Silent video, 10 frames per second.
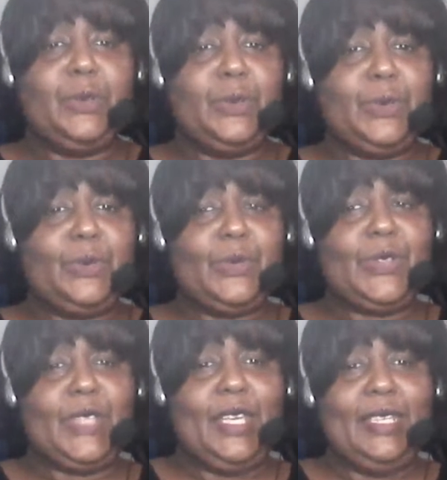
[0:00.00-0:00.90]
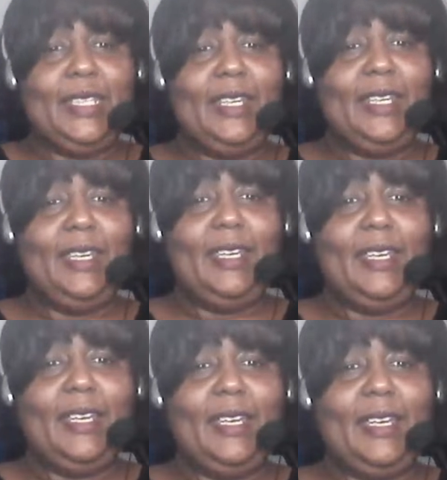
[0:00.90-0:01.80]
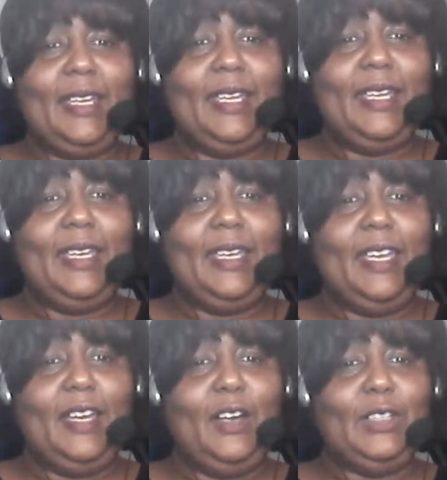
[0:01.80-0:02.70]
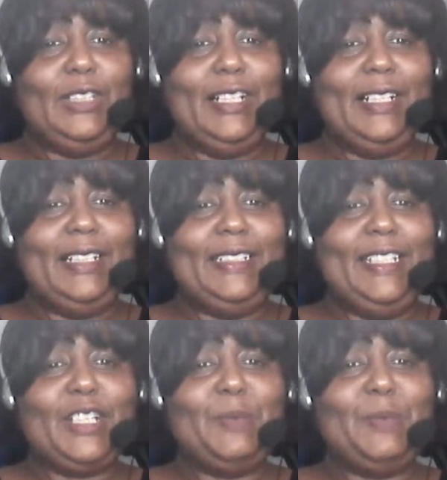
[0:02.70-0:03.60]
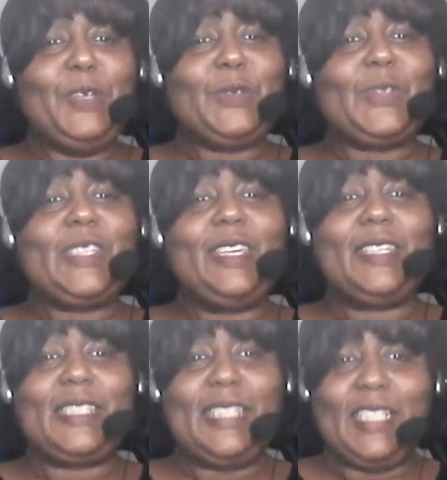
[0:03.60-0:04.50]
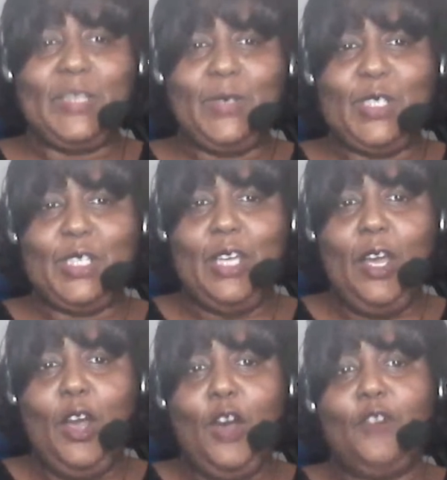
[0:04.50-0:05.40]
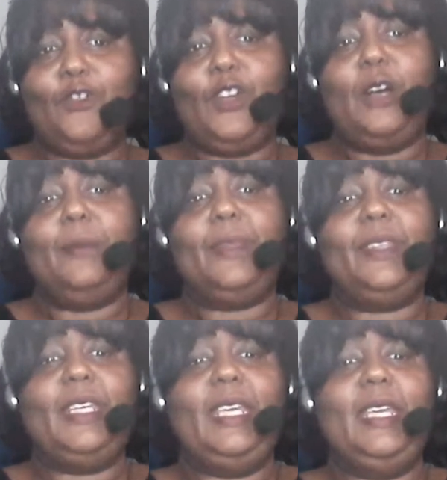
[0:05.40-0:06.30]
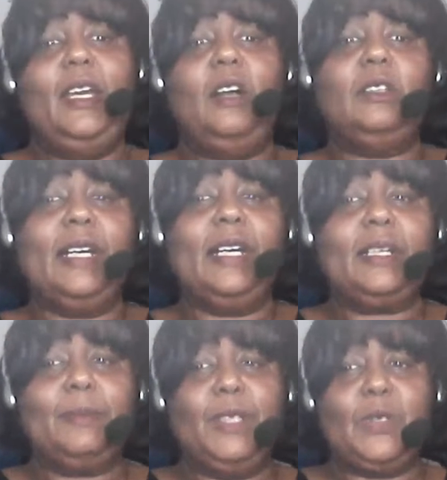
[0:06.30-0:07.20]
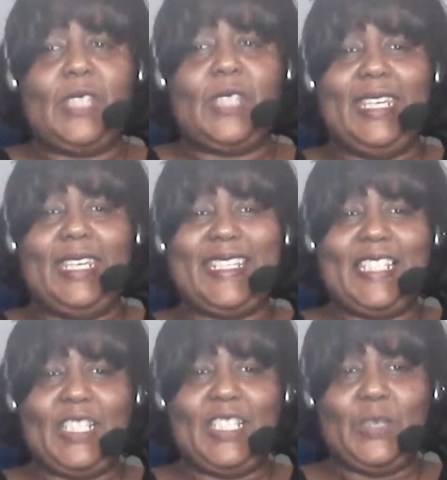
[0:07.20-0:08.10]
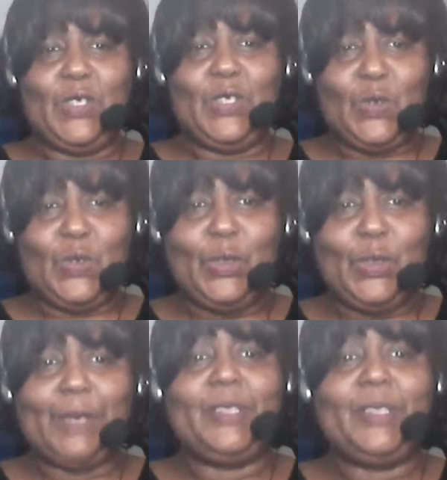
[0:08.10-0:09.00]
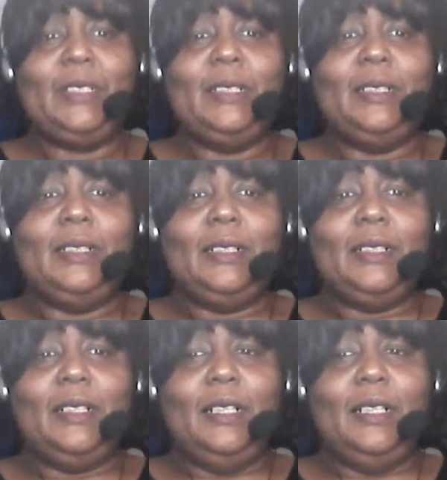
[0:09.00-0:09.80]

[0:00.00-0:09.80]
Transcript: also selling online computers and accessories from the online computers and accessories store,